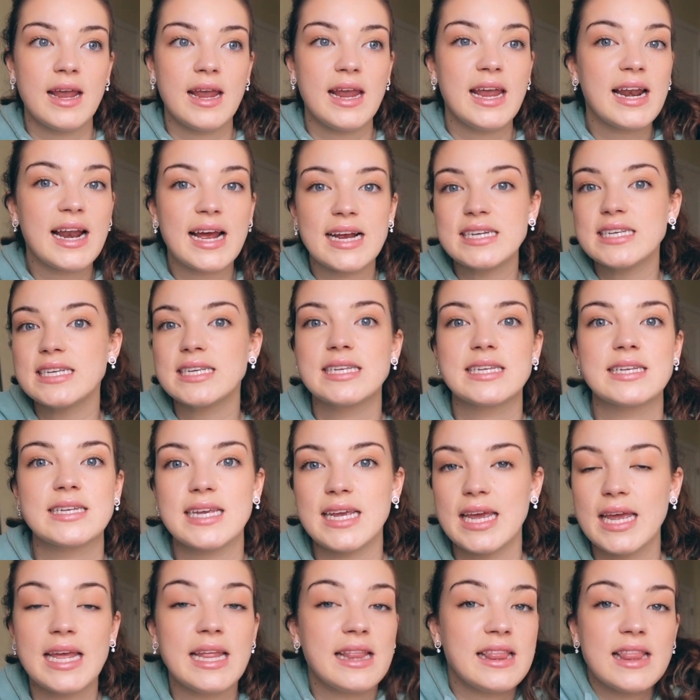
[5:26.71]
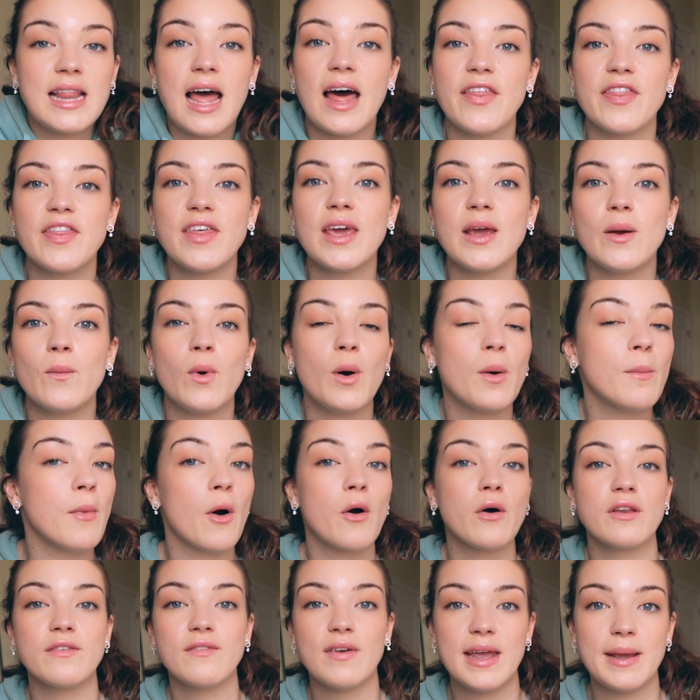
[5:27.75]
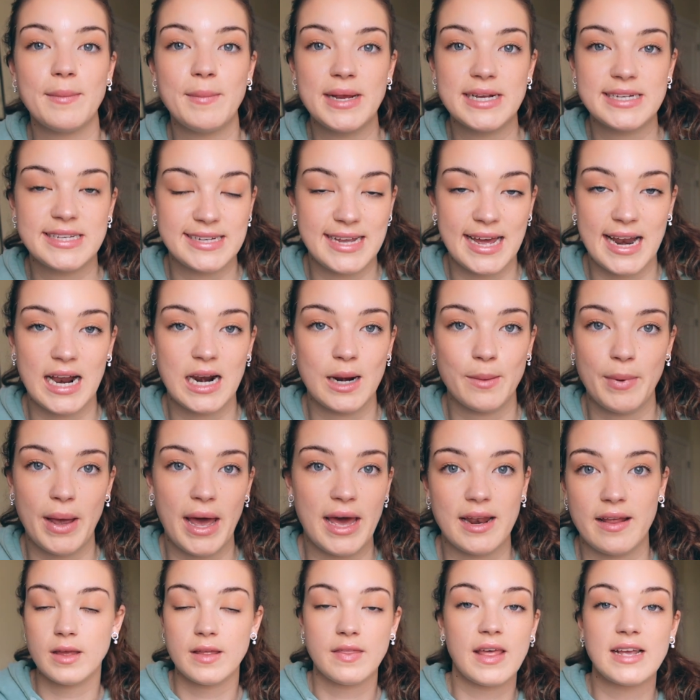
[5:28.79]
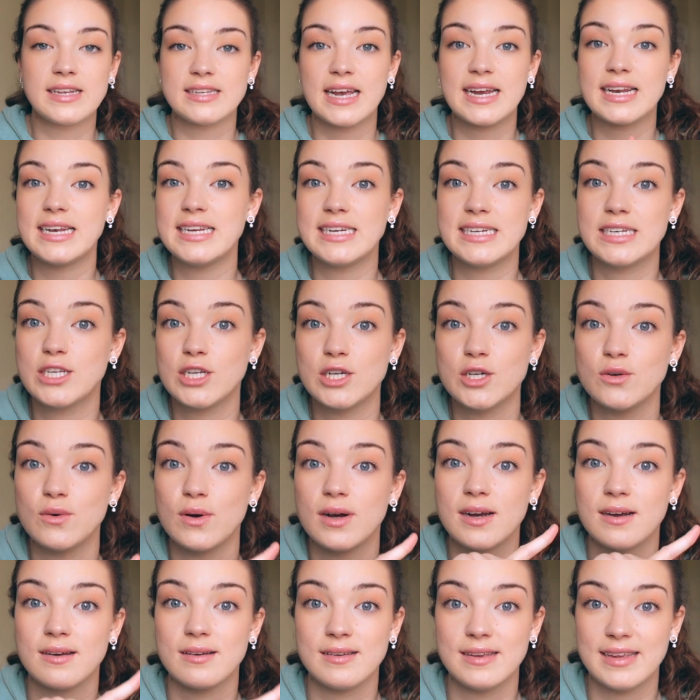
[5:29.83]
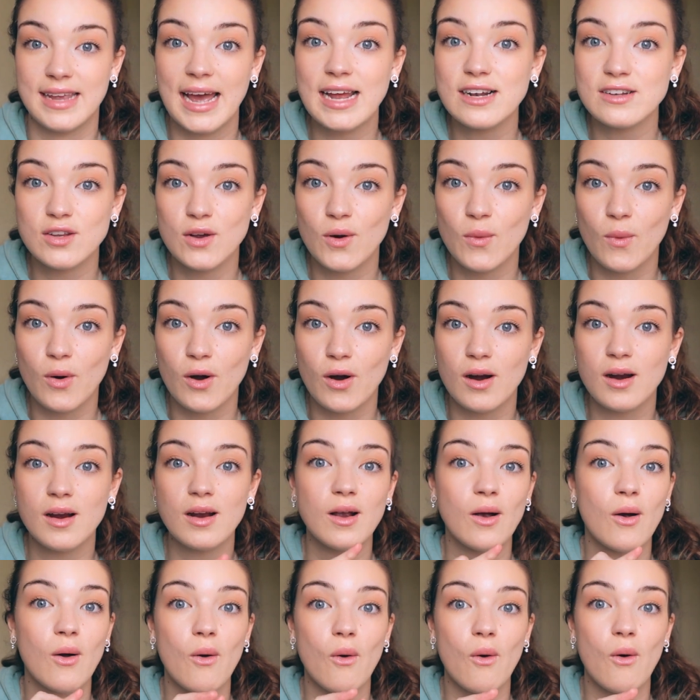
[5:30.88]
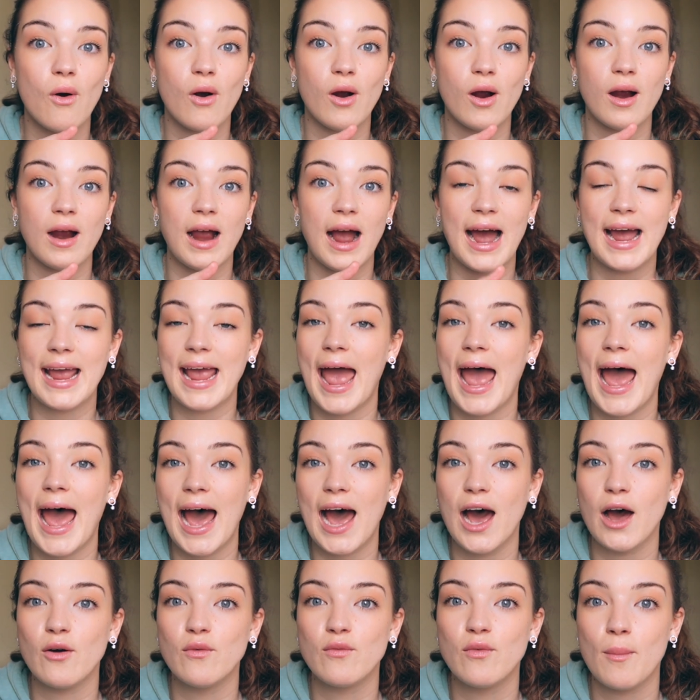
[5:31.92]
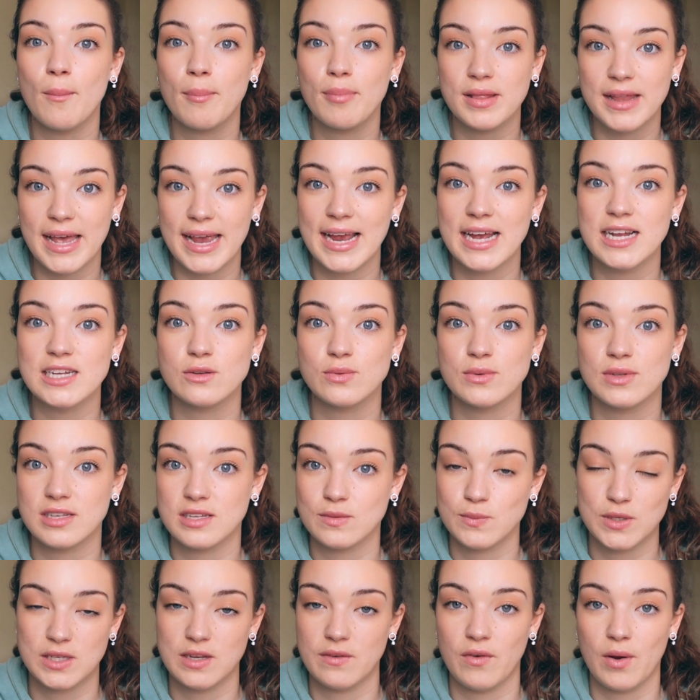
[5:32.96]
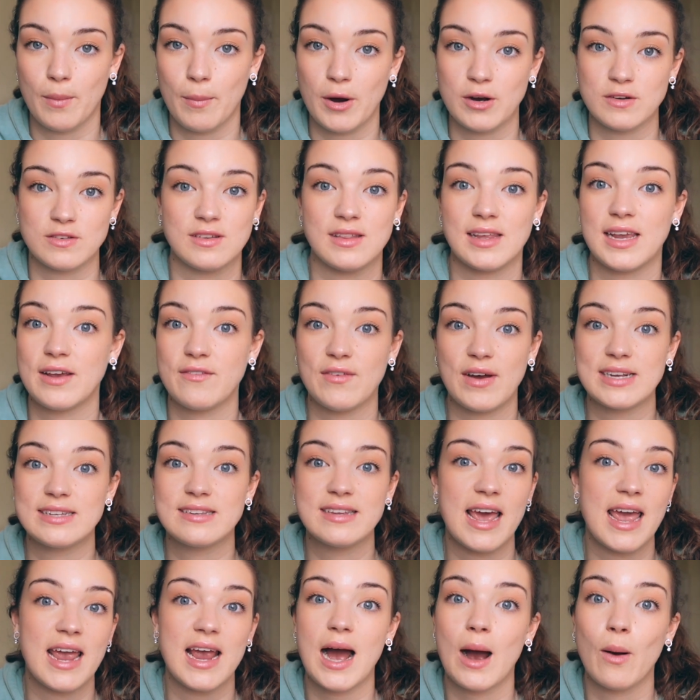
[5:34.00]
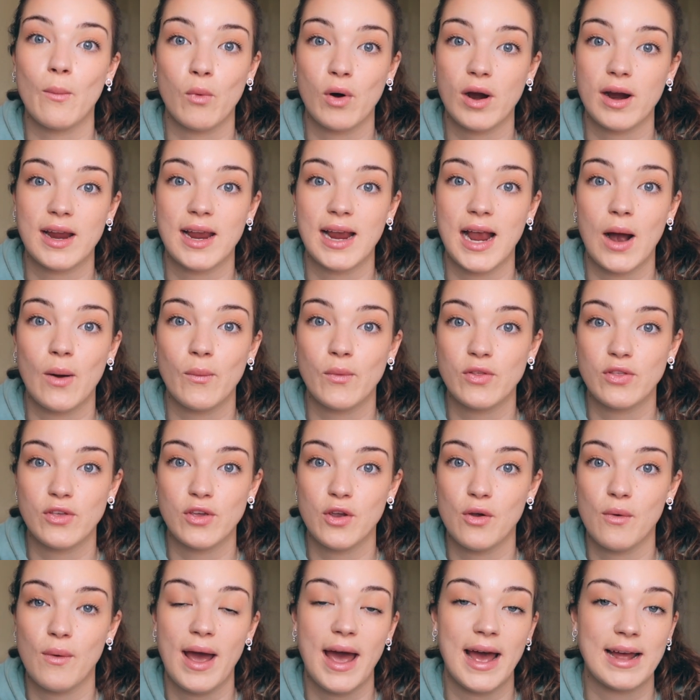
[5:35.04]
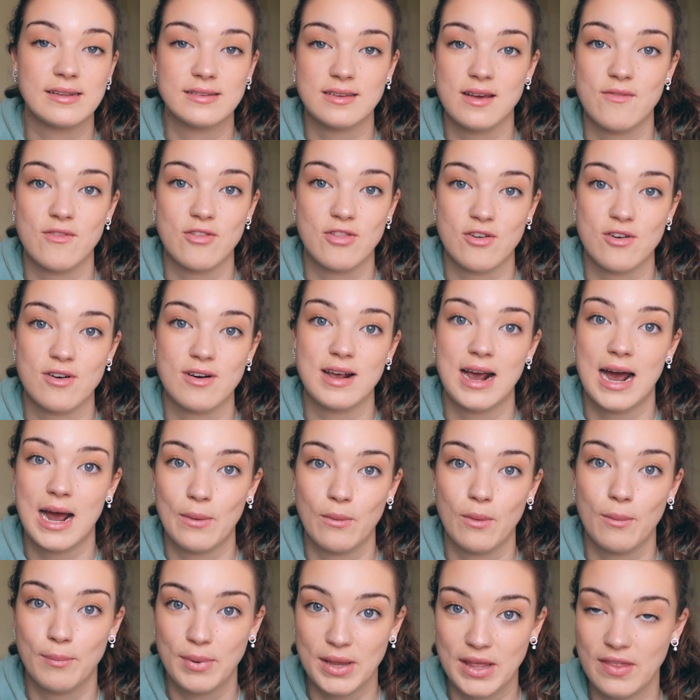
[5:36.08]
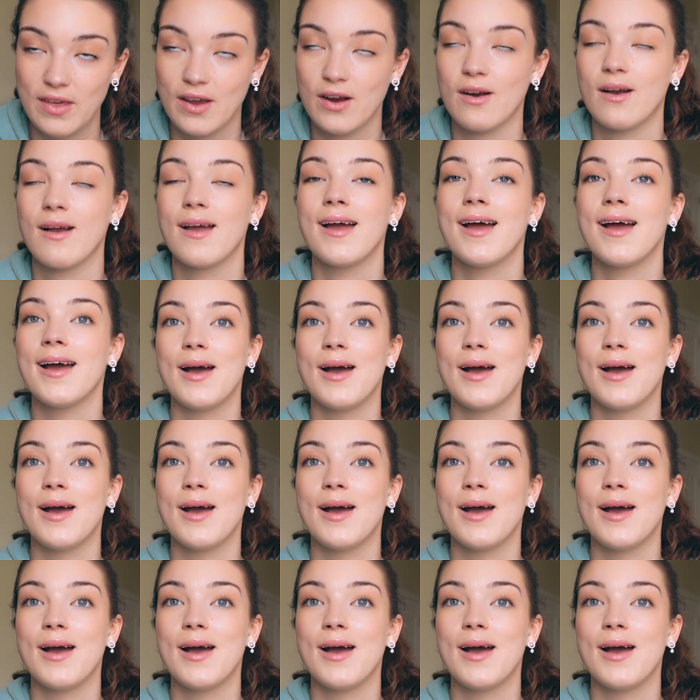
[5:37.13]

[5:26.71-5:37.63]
And I just nothing will motivate me to get out of bed unless I need to get to work or I have plans with a specific person. Like if I say I'm working out with you at 7.30, I will be there.